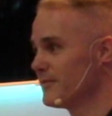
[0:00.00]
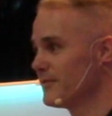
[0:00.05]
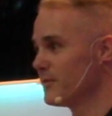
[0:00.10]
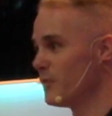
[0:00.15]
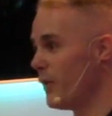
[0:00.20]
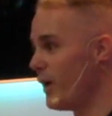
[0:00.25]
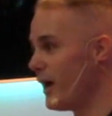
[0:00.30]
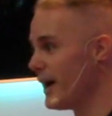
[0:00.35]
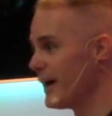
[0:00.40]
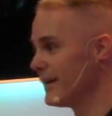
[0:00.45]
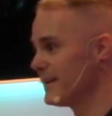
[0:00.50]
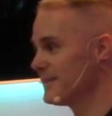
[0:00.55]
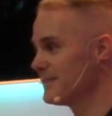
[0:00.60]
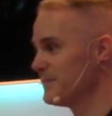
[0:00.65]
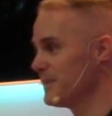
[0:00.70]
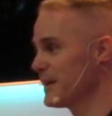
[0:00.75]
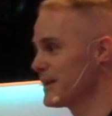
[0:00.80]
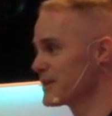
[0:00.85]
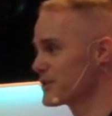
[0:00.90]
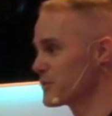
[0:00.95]
Why?
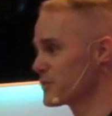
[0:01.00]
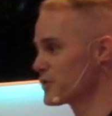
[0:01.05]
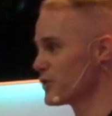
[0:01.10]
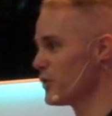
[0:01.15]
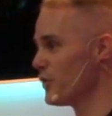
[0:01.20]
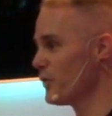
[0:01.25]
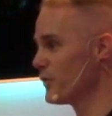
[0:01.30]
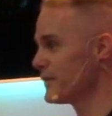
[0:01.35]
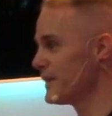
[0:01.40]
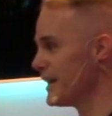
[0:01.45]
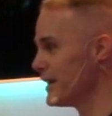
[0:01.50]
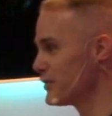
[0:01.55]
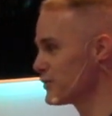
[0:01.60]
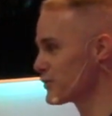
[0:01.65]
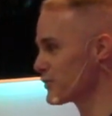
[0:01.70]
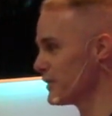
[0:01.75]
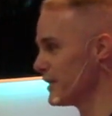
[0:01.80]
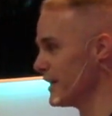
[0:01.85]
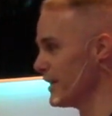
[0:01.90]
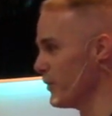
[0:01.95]
Because it was an old dead
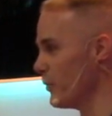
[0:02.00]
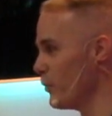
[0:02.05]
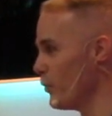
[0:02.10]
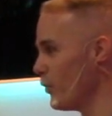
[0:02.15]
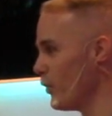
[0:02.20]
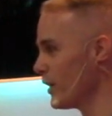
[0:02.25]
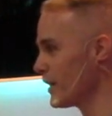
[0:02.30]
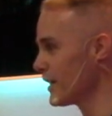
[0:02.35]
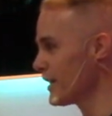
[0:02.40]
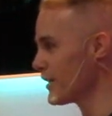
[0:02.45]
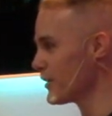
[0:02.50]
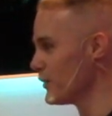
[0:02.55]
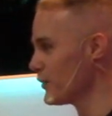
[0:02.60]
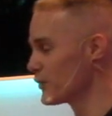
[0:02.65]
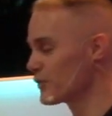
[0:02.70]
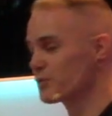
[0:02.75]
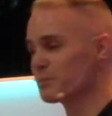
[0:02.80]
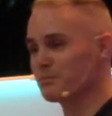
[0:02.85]
tree that one little,